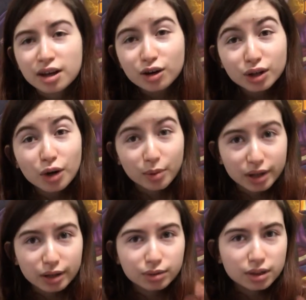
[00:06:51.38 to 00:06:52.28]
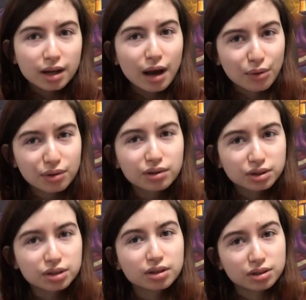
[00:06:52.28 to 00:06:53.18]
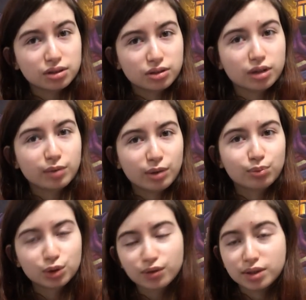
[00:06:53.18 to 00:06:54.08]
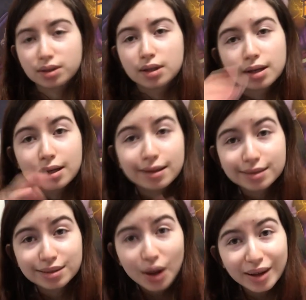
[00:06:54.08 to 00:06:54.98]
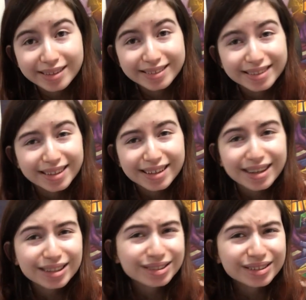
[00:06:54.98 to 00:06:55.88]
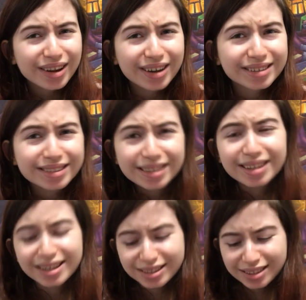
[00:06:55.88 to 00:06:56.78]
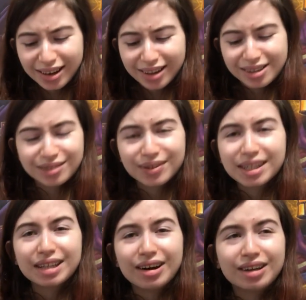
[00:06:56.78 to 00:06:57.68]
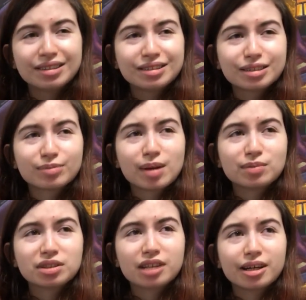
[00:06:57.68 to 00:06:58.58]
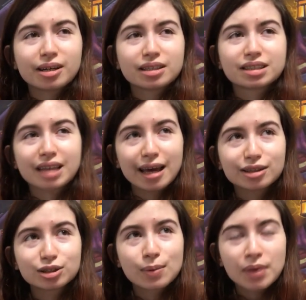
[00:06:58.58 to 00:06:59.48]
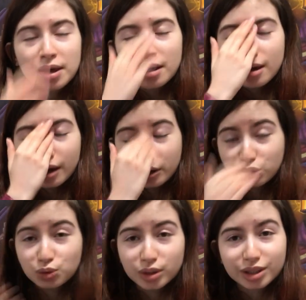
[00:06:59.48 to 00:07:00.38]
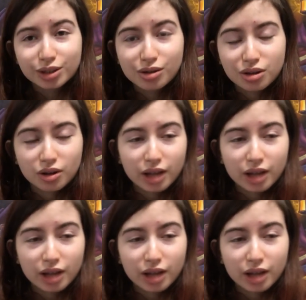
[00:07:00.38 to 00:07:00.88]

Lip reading: no, but I think this is gonna improve it. It's not. It's really not. And sometimes it's like a sketch and it's really good, and